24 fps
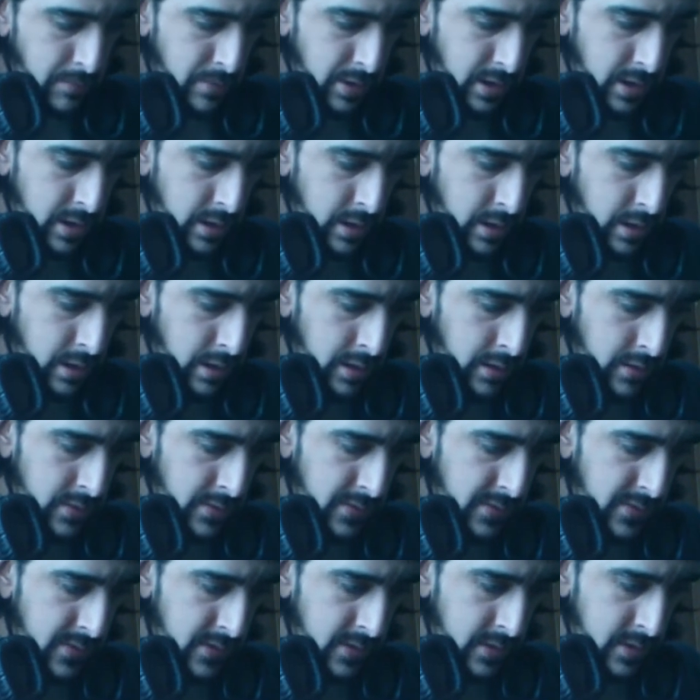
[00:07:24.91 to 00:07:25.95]

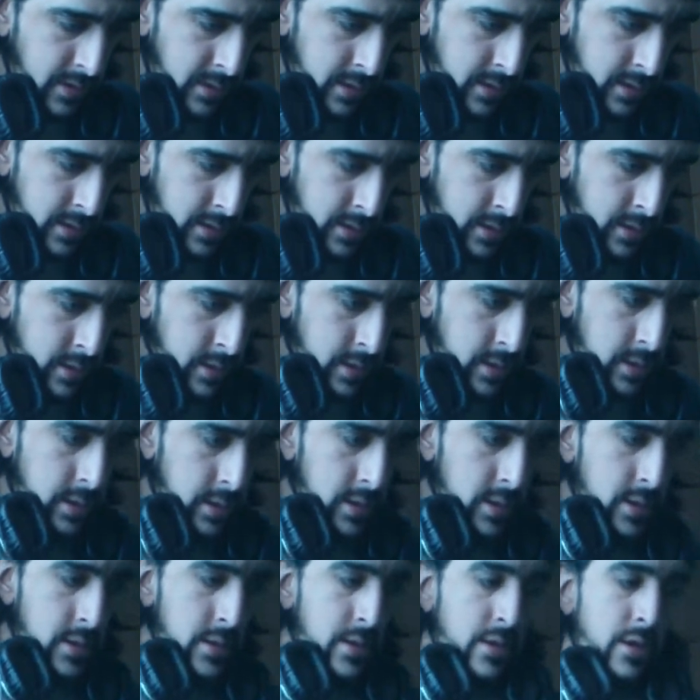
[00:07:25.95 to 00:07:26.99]
because
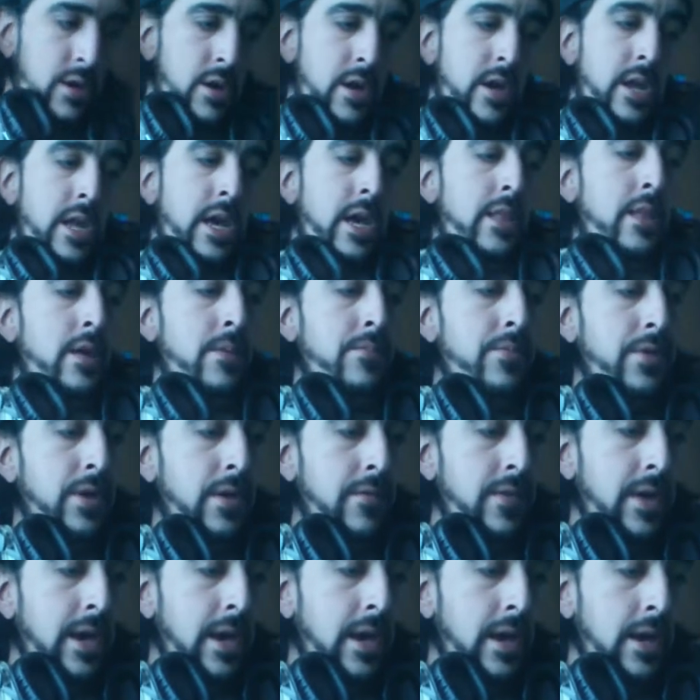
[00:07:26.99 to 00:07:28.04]
you're going to end up
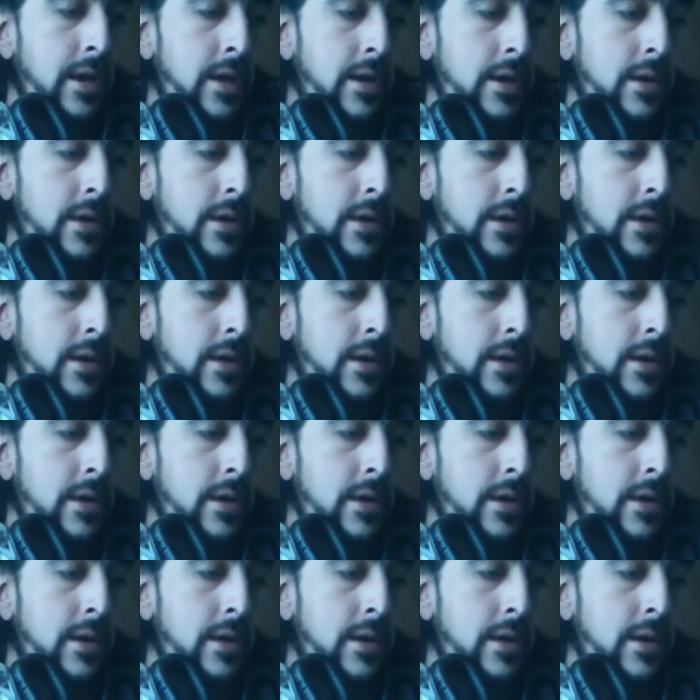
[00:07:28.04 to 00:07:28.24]
leaving